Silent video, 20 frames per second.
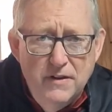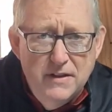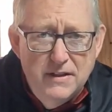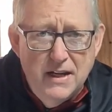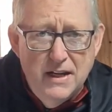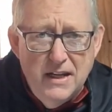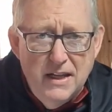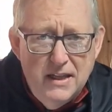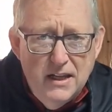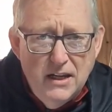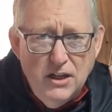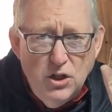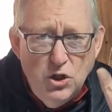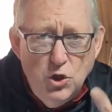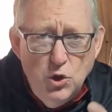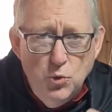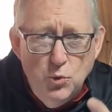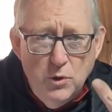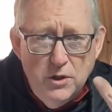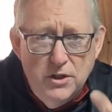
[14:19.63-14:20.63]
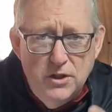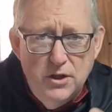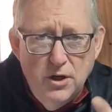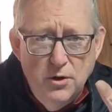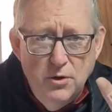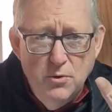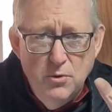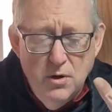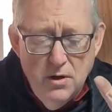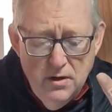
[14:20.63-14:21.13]
if there's anything you would
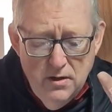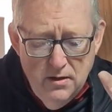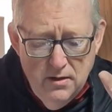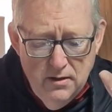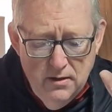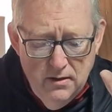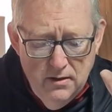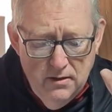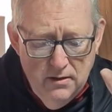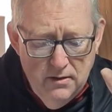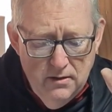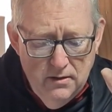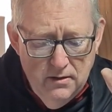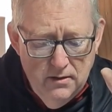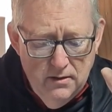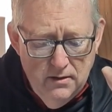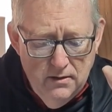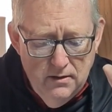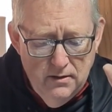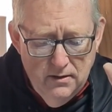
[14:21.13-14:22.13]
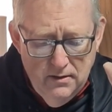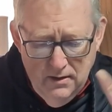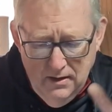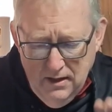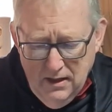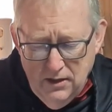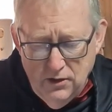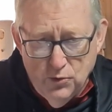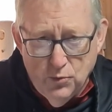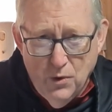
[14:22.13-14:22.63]
do
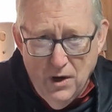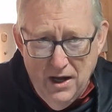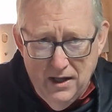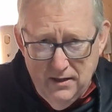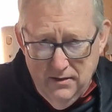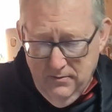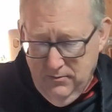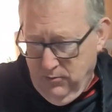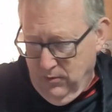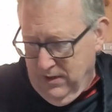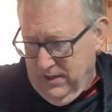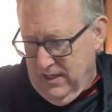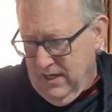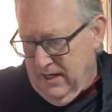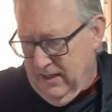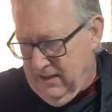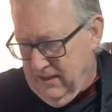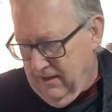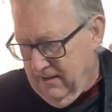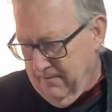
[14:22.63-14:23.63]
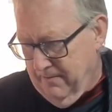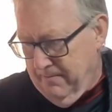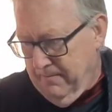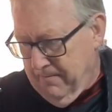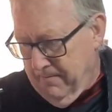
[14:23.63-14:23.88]
as well with this.